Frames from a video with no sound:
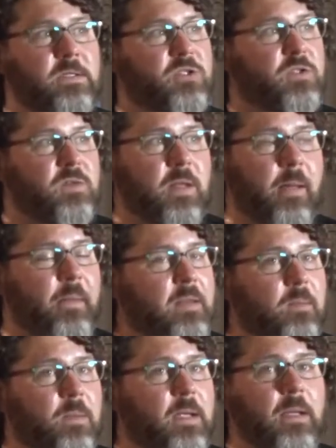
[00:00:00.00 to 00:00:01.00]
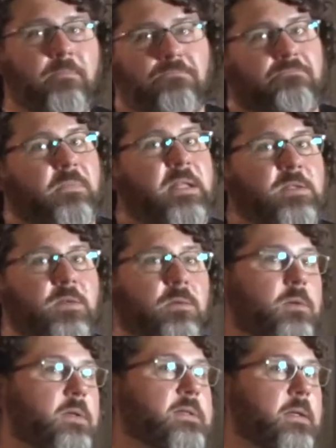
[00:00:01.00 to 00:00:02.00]
just not meant to be, that's
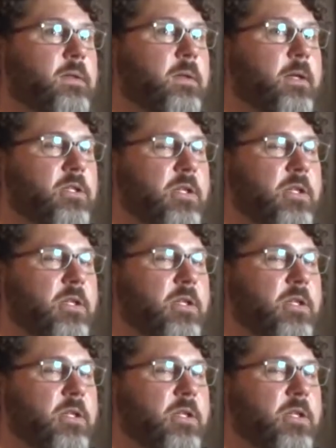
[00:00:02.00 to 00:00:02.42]
cool. At least I took a